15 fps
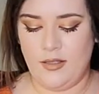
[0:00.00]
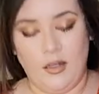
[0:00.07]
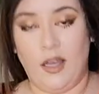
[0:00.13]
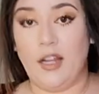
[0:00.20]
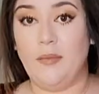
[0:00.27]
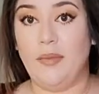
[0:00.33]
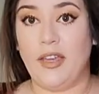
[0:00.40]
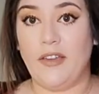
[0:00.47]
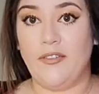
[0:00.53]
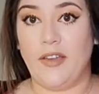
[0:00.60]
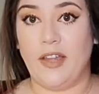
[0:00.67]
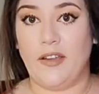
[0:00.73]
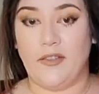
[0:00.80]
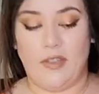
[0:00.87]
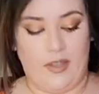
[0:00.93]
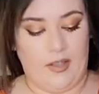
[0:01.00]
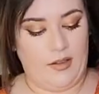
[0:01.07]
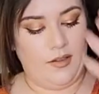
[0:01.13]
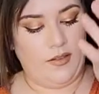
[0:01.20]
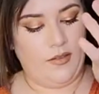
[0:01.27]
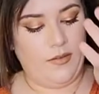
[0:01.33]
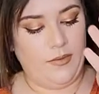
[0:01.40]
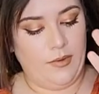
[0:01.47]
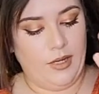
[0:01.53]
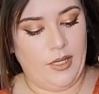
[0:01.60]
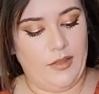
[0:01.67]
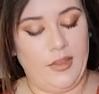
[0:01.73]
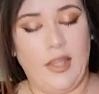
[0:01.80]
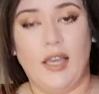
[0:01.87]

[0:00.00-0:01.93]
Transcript: Not a big fan of these. One,